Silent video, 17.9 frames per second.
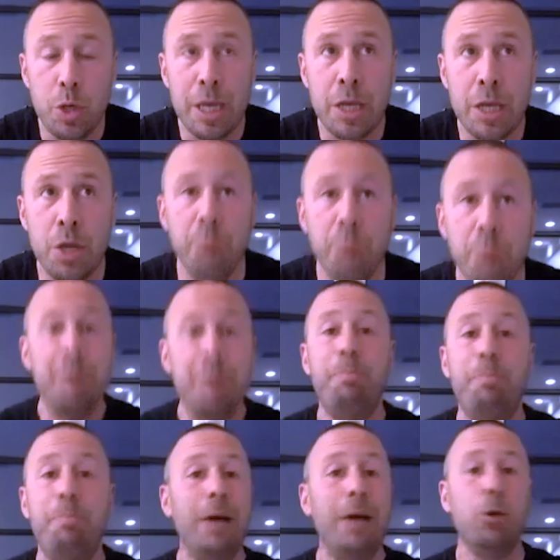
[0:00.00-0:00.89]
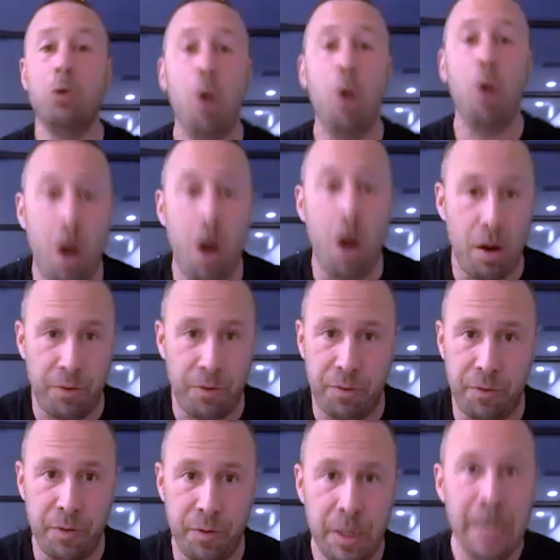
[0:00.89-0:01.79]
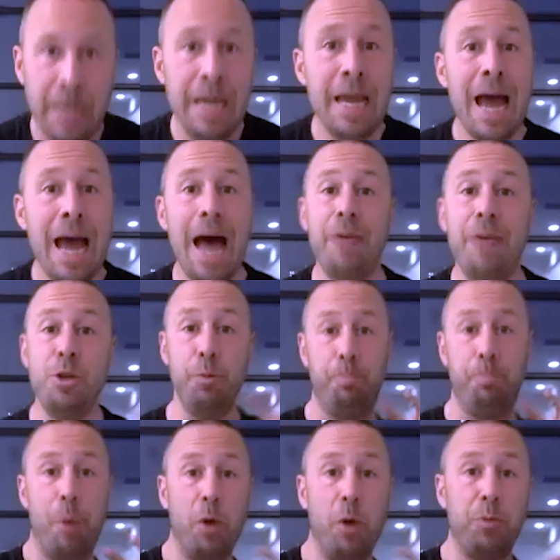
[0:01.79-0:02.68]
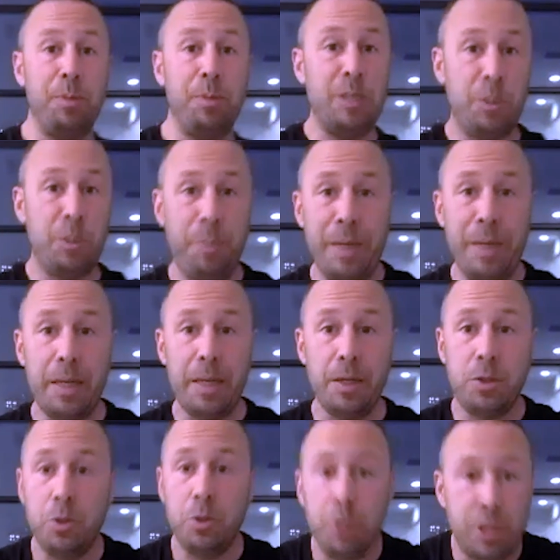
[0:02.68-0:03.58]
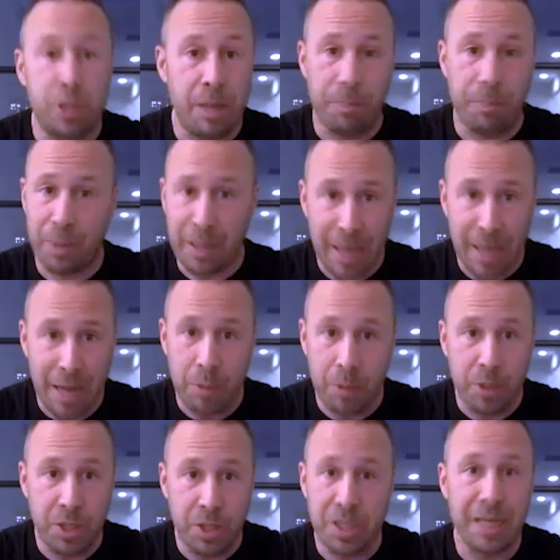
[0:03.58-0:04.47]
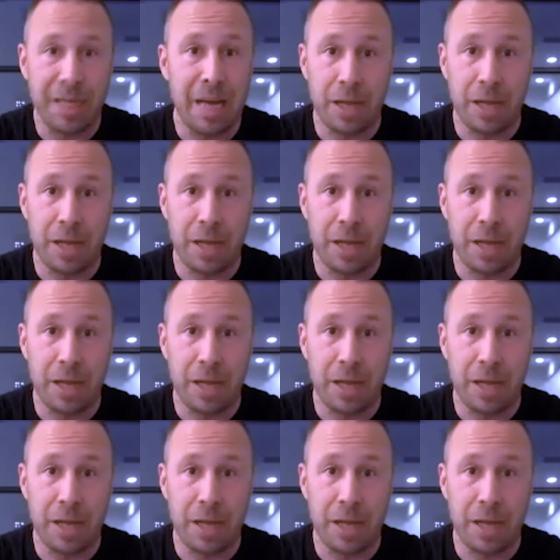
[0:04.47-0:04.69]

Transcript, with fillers: You'd be better off had you both been speaking two separate languages and got